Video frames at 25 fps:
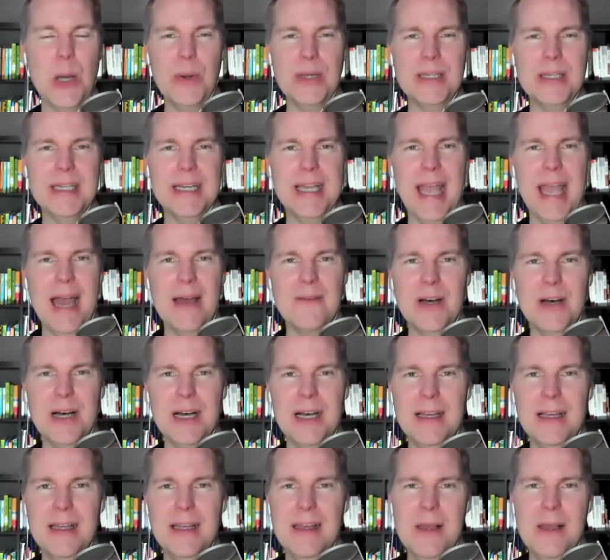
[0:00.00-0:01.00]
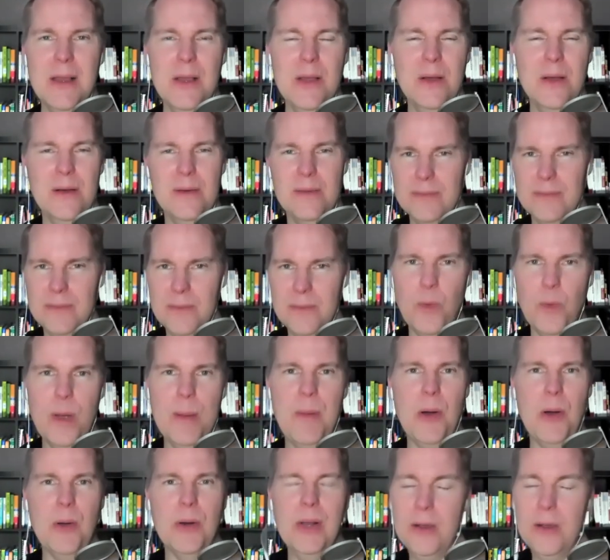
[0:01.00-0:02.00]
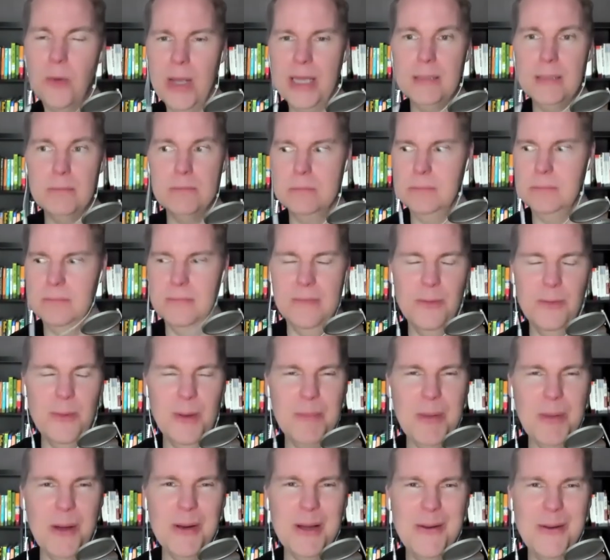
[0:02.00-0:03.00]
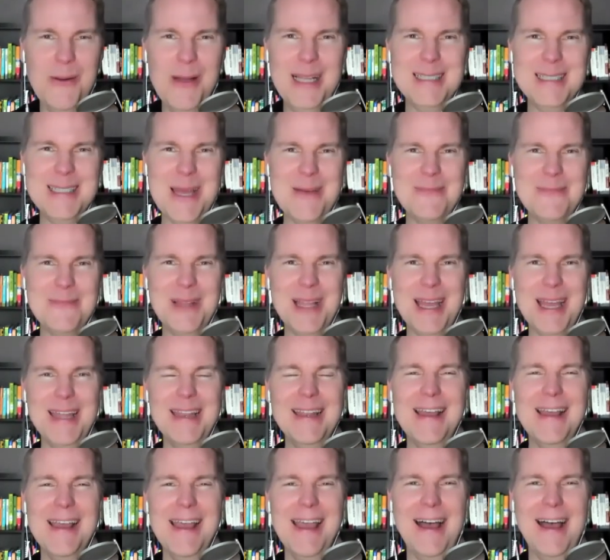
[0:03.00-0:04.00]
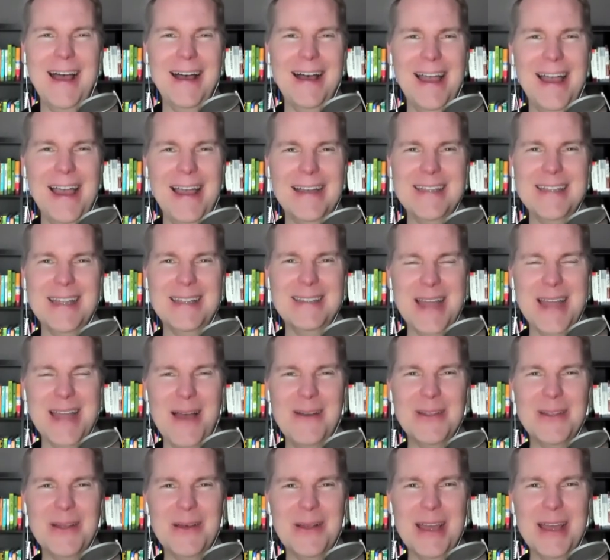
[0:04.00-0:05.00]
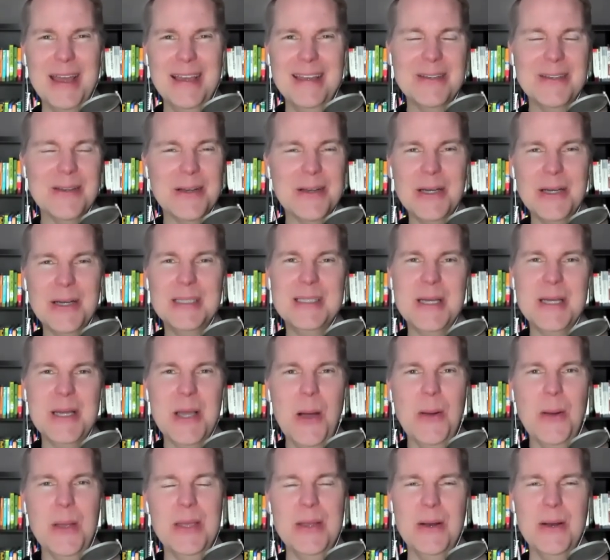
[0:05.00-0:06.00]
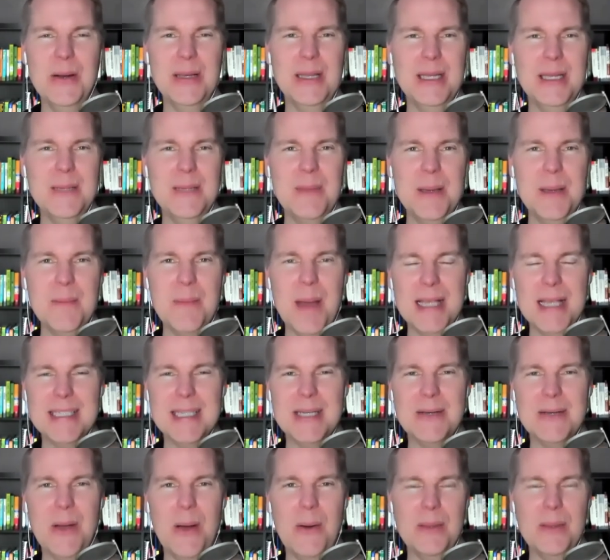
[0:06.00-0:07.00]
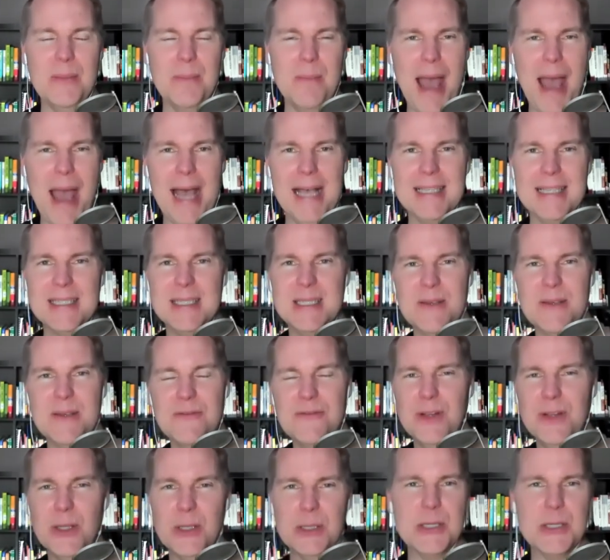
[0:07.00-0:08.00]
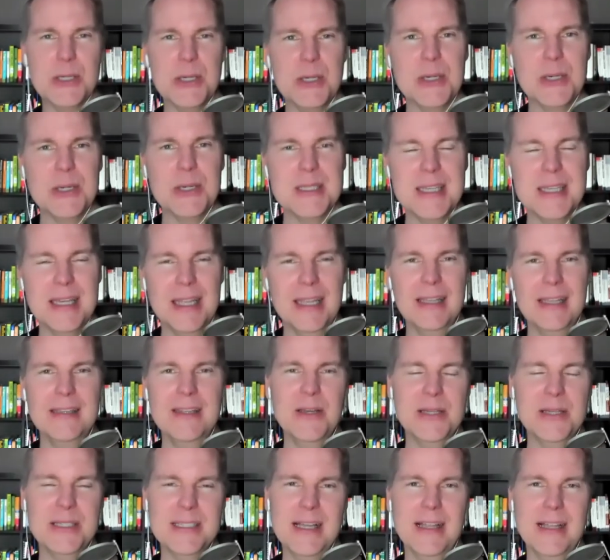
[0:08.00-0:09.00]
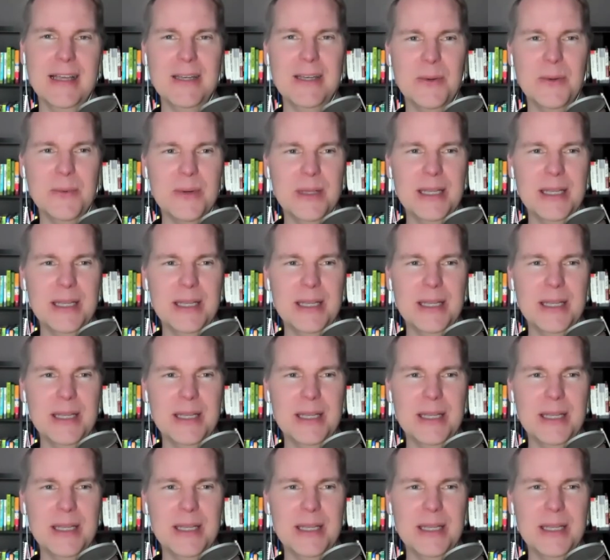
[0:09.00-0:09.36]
into Canva, whip out a quick template, and then download it, you're good to go. You don't need to be messing around with masks and filters. And you can tell I don't really